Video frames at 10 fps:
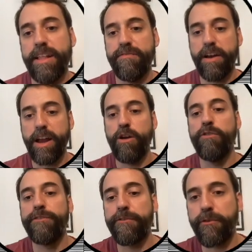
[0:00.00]
and very
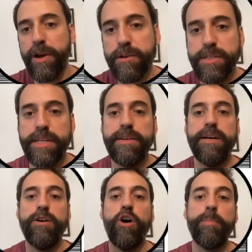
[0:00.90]
low frequency
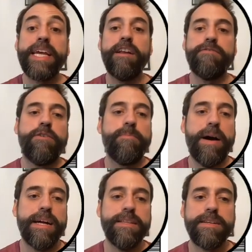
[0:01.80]
optical phonon
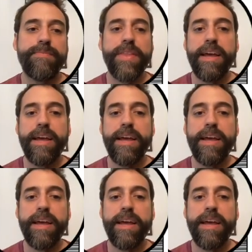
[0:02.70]
band,